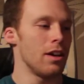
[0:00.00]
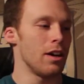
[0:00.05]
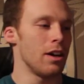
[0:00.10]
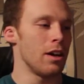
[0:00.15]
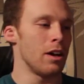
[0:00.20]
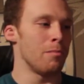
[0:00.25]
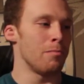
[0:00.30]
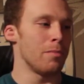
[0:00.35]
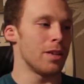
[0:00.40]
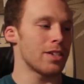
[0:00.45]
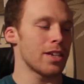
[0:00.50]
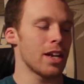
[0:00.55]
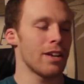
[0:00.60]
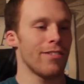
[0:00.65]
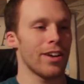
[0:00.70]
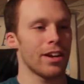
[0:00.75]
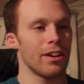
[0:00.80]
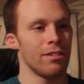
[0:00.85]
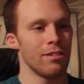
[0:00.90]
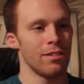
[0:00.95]
It's kind
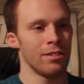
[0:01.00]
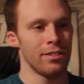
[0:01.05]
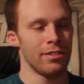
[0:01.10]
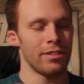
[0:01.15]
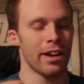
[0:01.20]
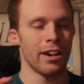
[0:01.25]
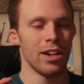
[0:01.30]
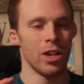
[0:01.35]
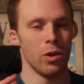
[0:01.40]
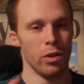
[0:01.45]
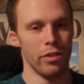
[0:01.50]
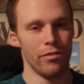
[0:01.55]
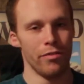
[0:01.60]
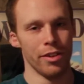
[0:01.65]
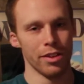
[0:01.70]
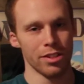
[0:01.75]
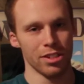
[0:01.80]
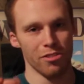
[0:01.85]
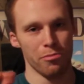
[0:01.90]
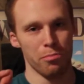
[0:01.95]
of like a diluted
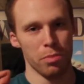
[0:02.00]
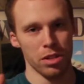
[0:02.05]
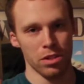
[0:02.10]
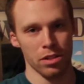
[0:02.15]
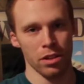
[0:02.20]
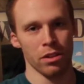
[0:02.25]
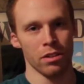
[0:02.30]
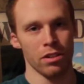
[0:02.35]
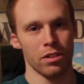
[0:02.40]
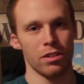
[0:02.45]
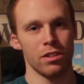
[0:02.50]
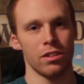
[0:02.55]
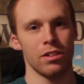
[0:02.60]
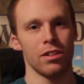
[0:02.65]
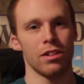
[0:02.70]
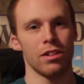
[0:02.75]
version of Berserk,